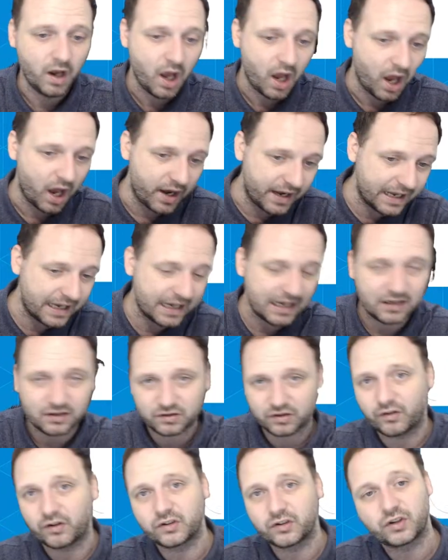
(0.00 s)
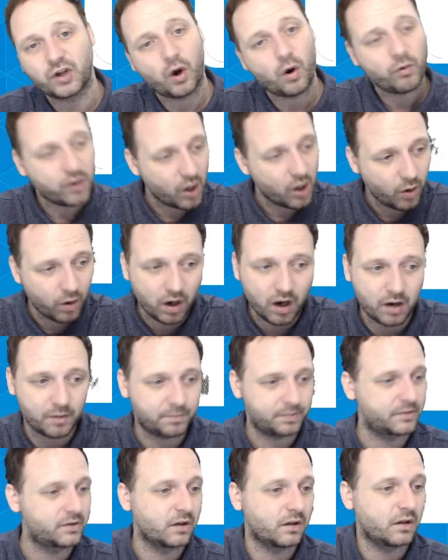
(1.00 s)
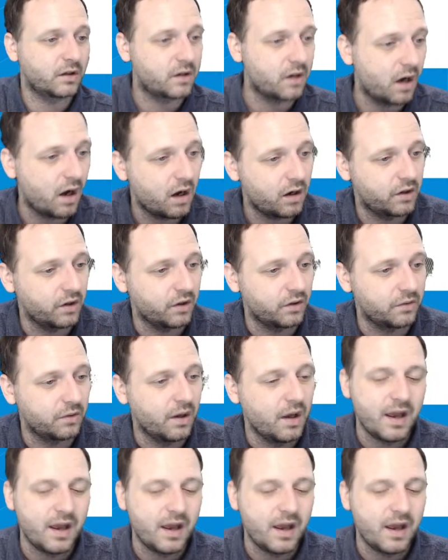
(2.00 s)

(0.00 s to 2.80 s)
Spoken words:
and Ings or Antonio up to Lukaku.